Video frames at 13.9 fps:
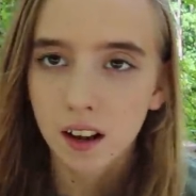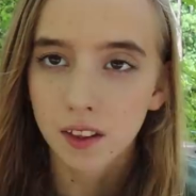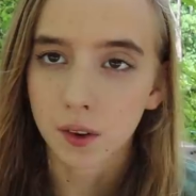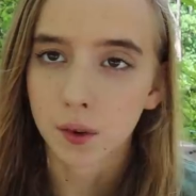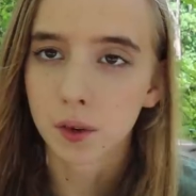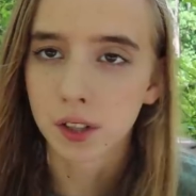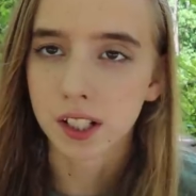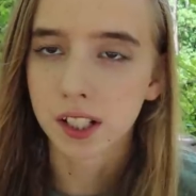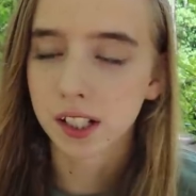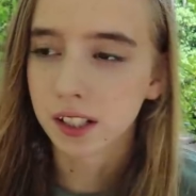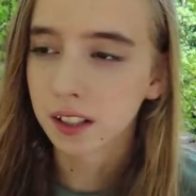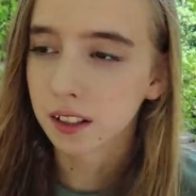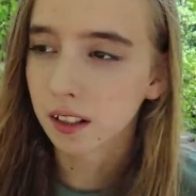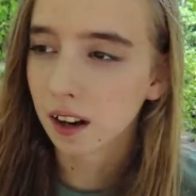the
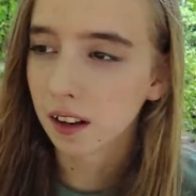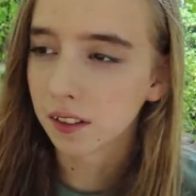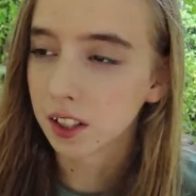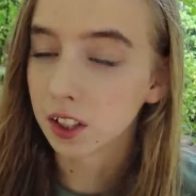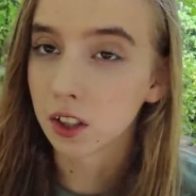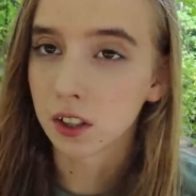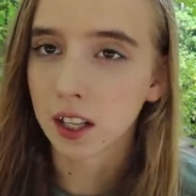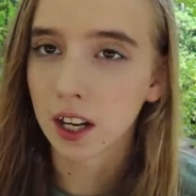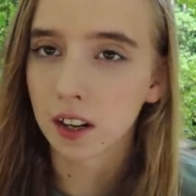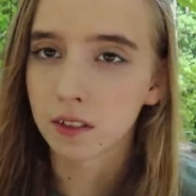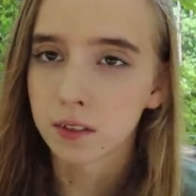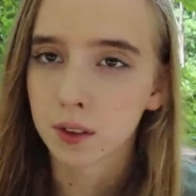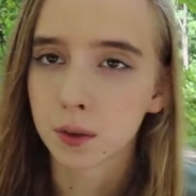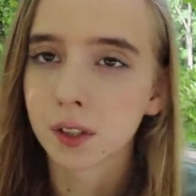horses the dirt
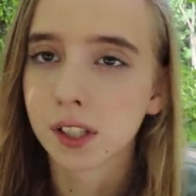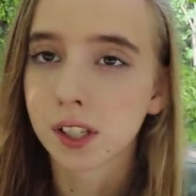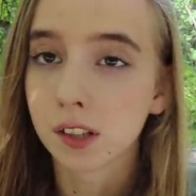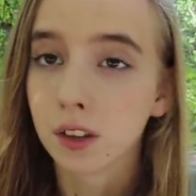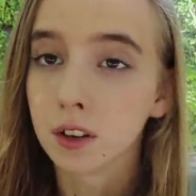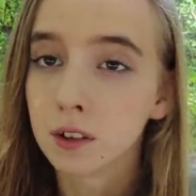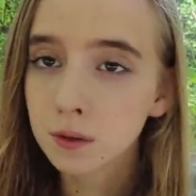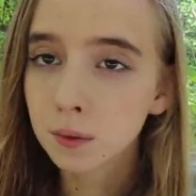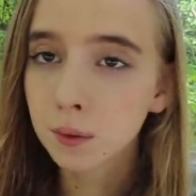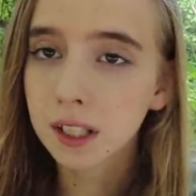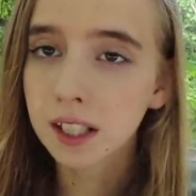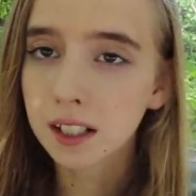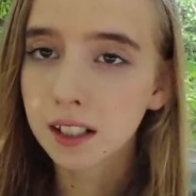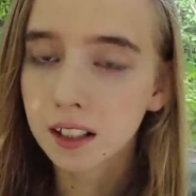out of the horse's hooves
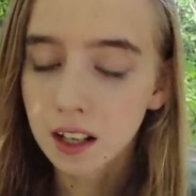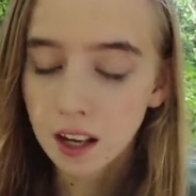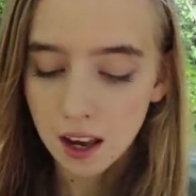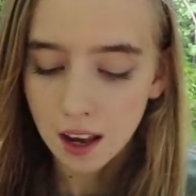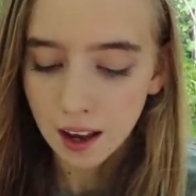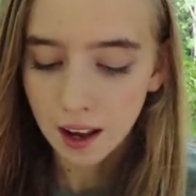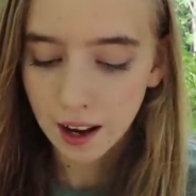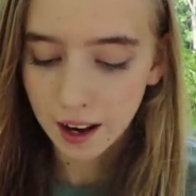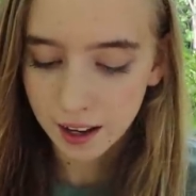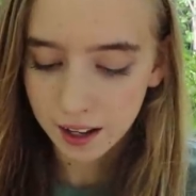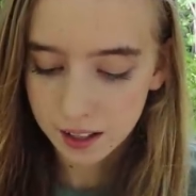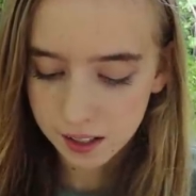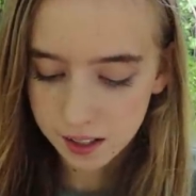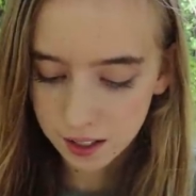with it
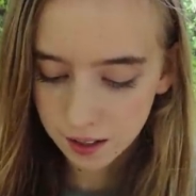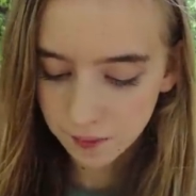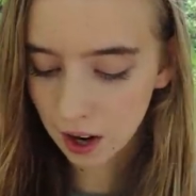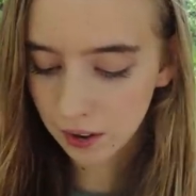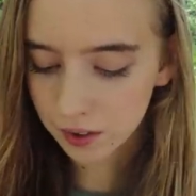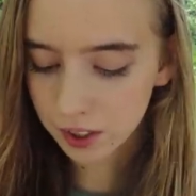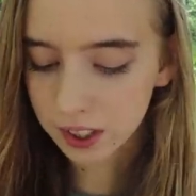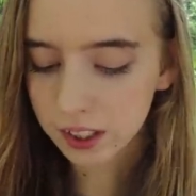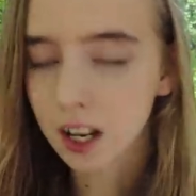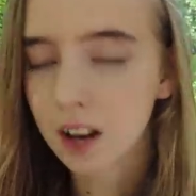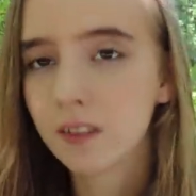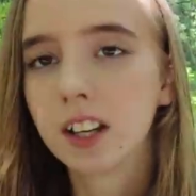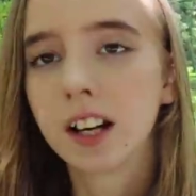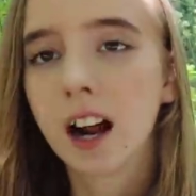and I really
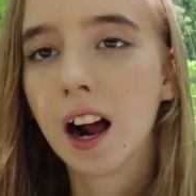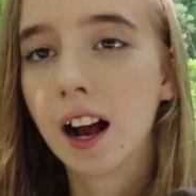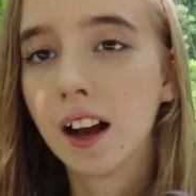love it.